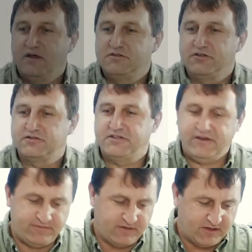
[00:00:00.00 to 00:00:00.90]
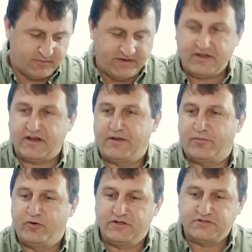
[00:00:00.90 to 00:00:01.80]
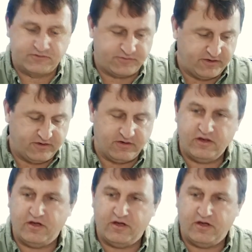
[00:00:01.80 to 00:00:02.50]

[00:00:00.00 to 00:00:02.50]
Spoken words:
So Steve, I've got a couple questions for you.